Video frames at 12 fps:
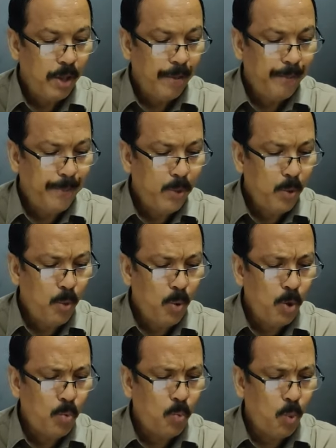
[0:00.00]
the
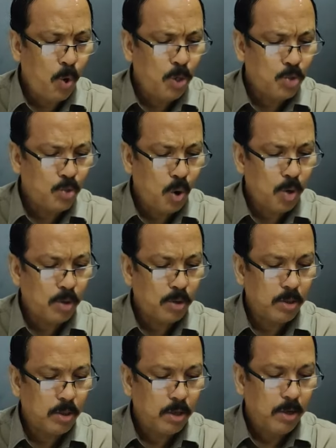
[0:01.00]
old walls rocked
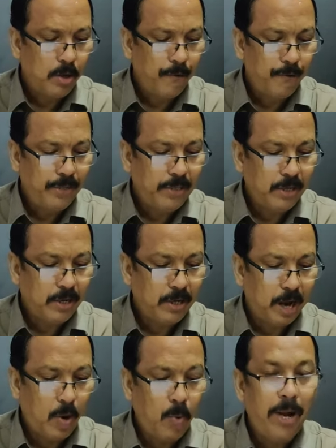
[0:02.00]
with the
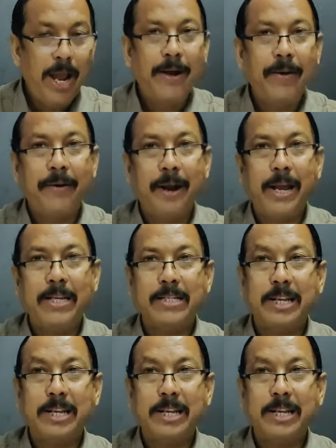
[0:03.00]
crowd and cries.